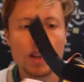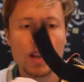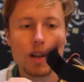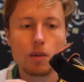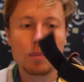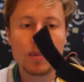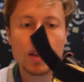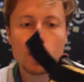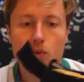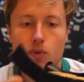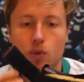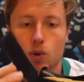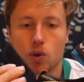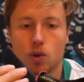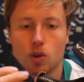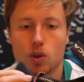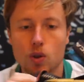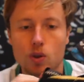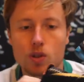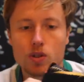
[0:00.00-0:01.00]
yeah, big
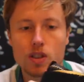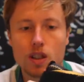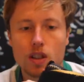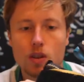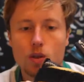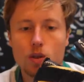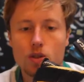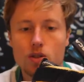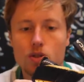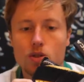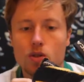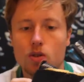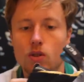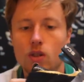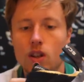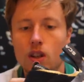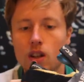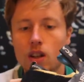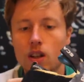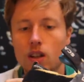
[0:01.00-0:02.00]
footholds, and also